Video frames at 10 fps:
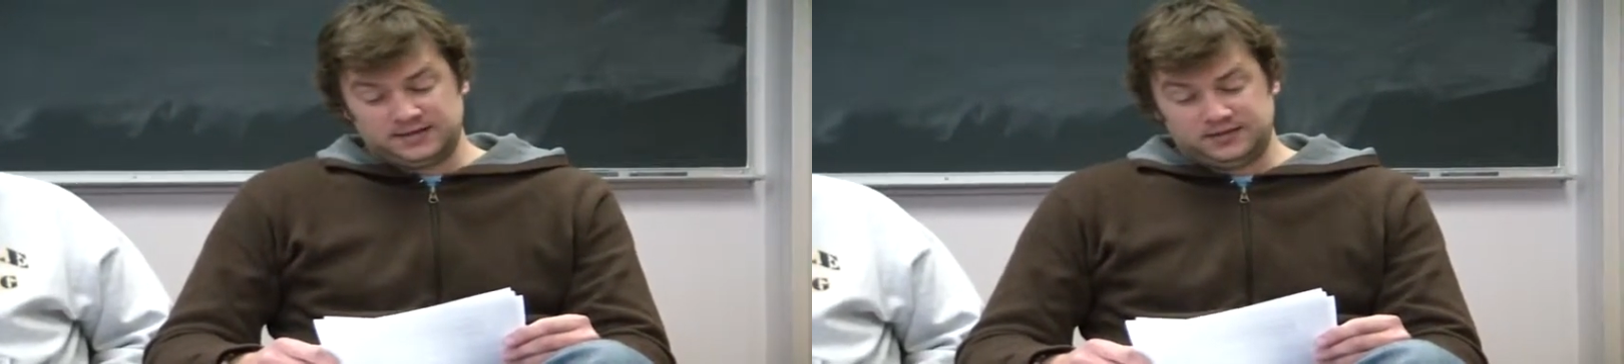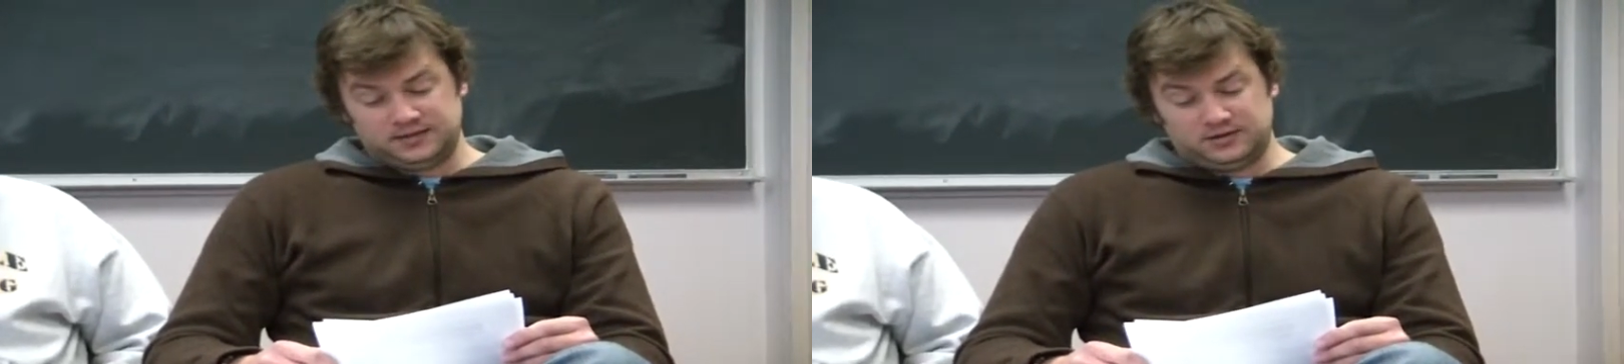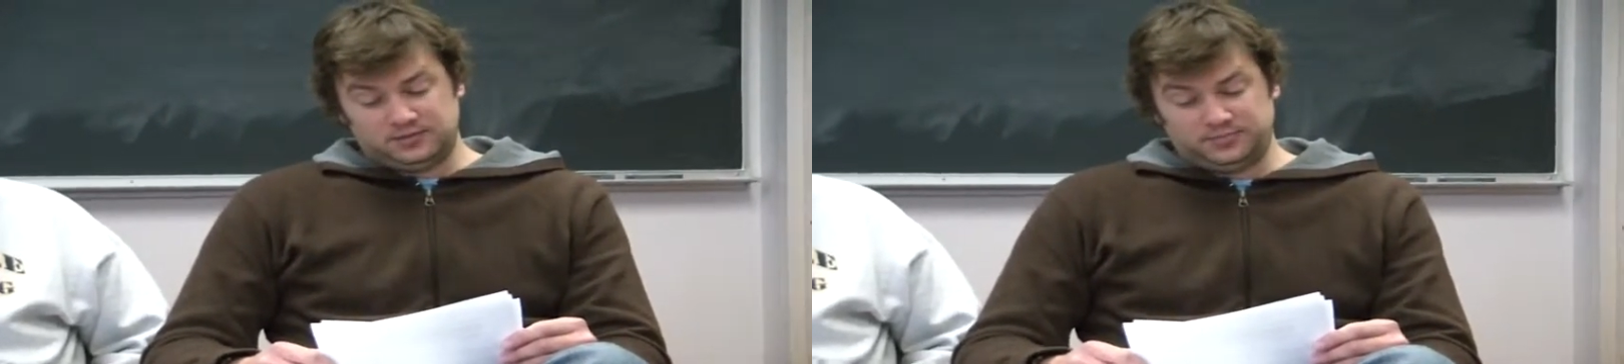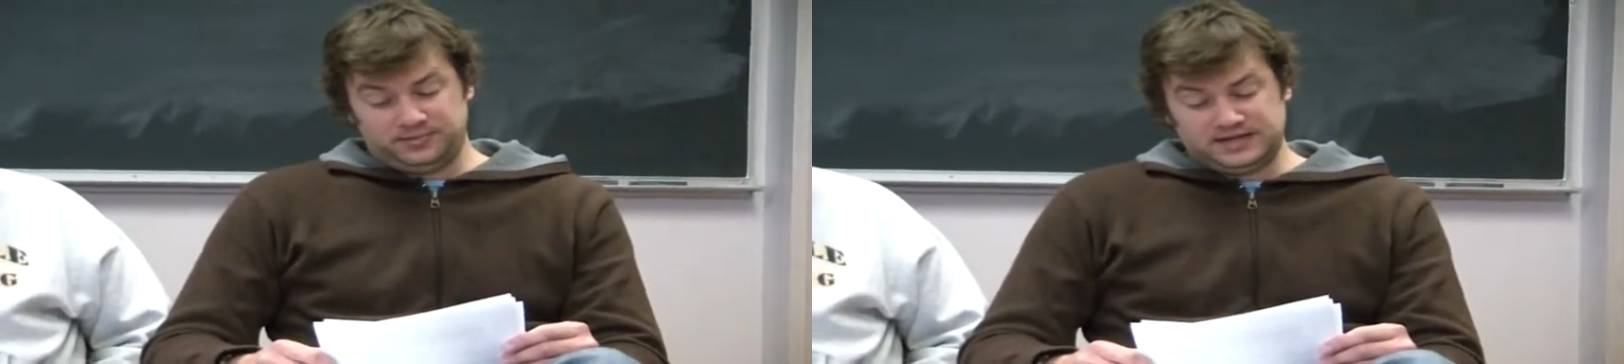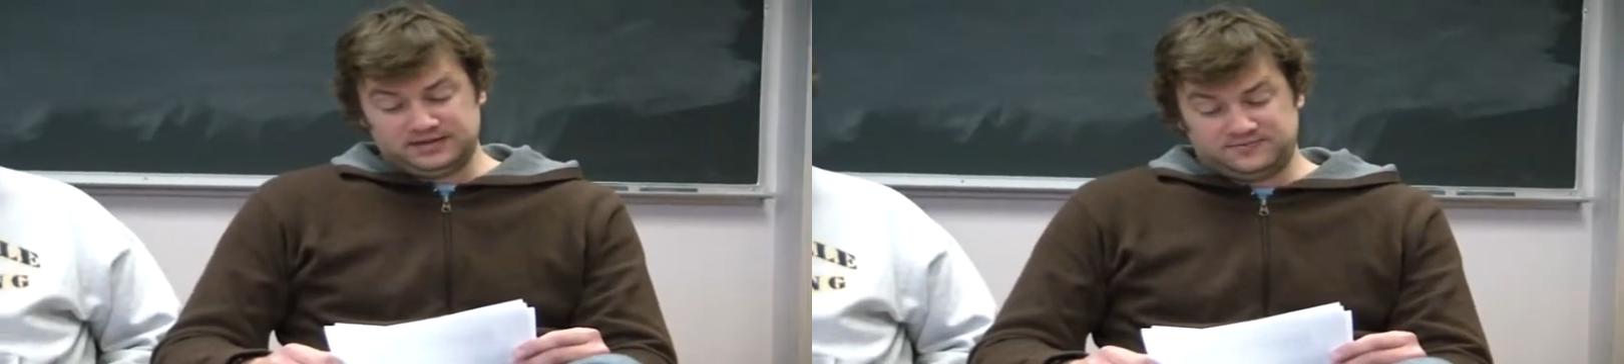let alone
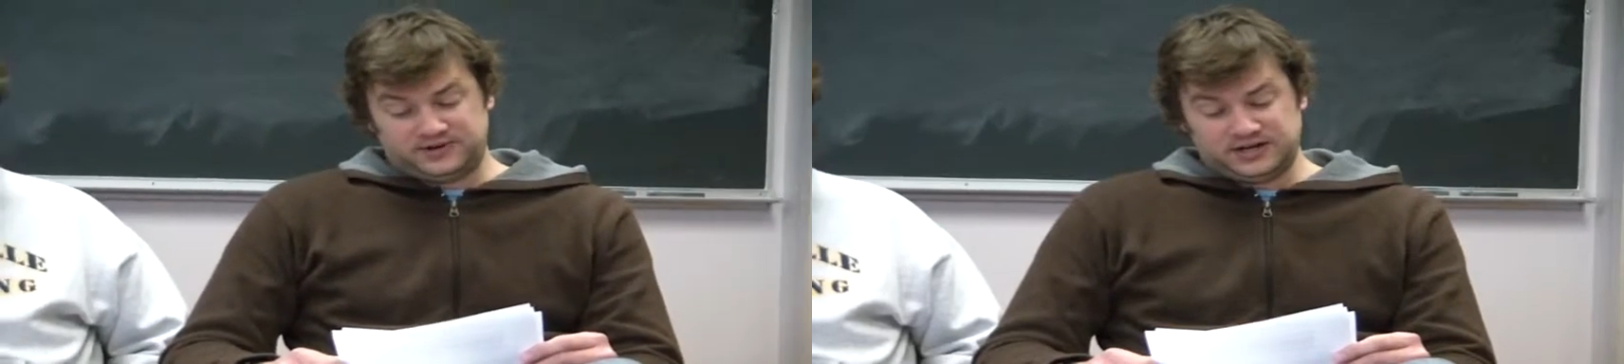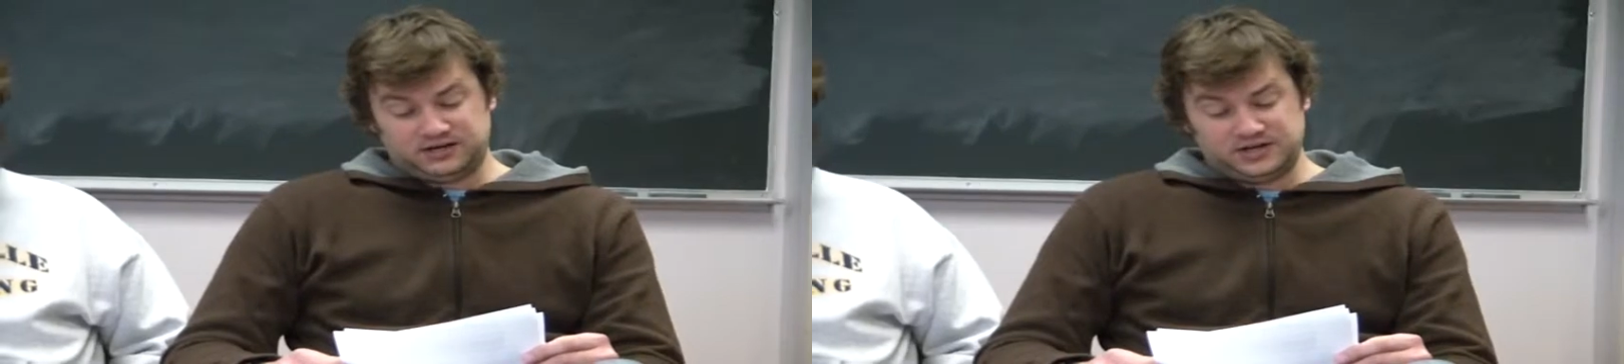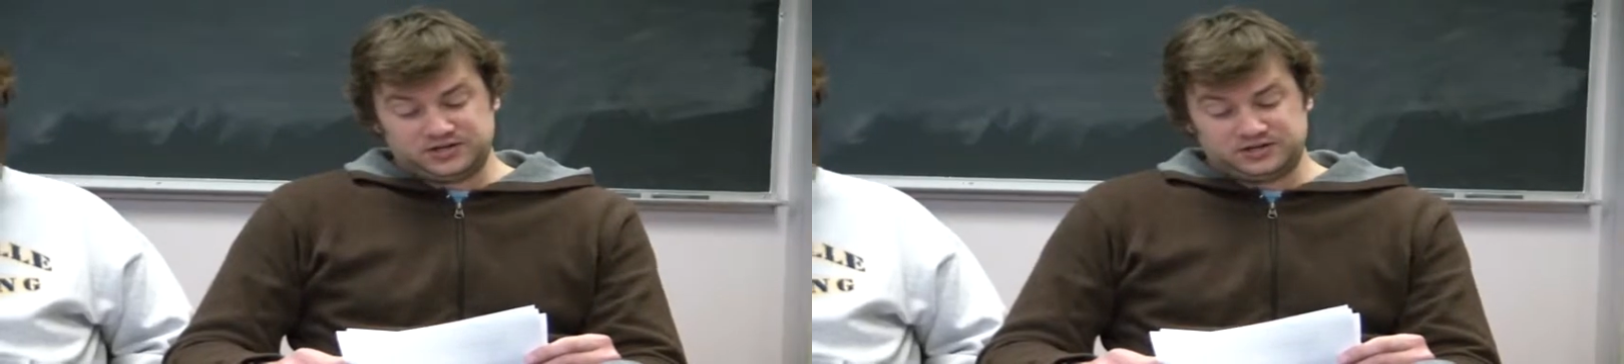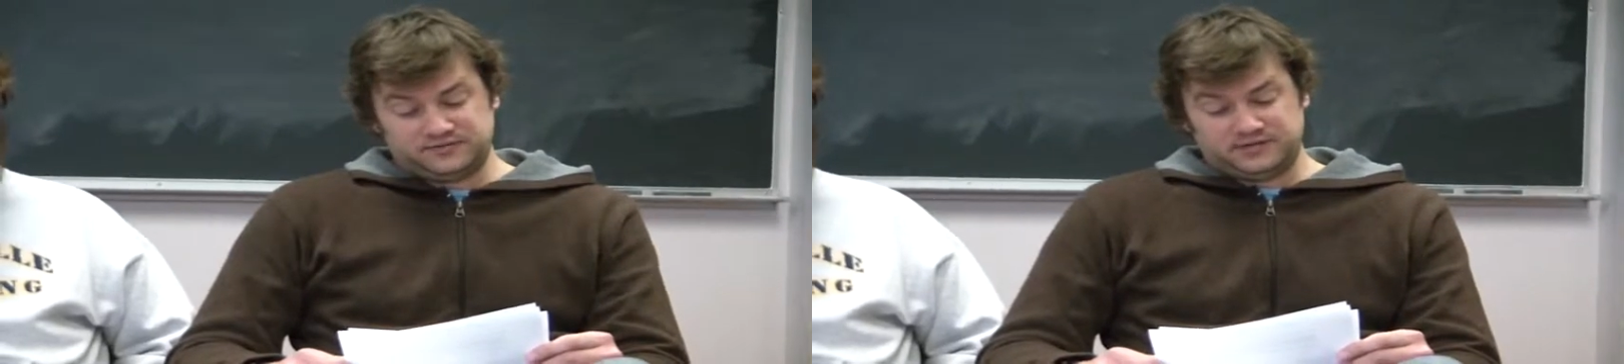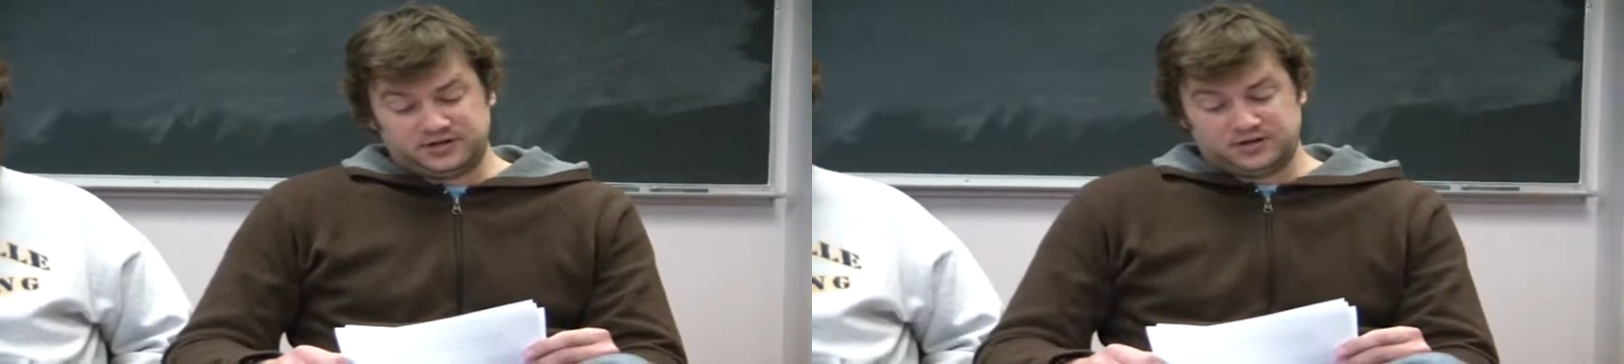blatant violation
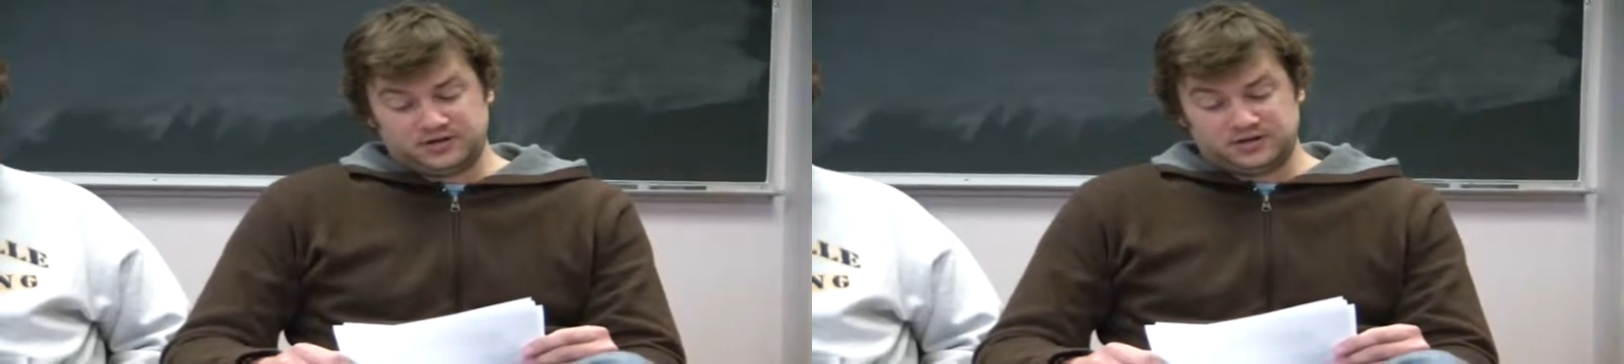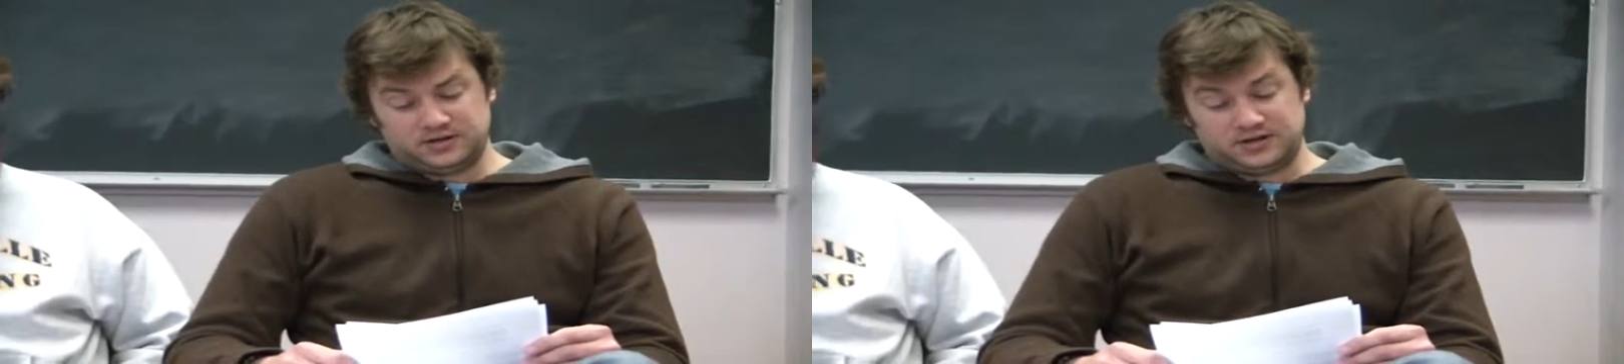of their